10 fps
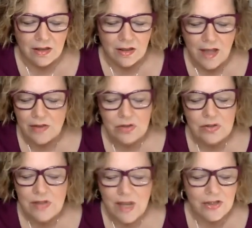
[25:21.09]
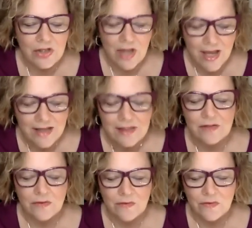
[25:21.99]
how you digest
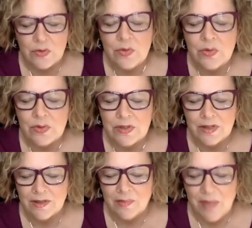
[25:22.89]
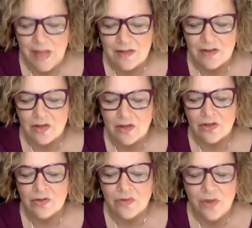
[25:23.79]
food depends on
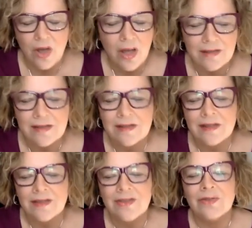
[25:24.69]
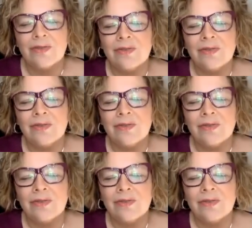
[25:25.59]
your thoughts and your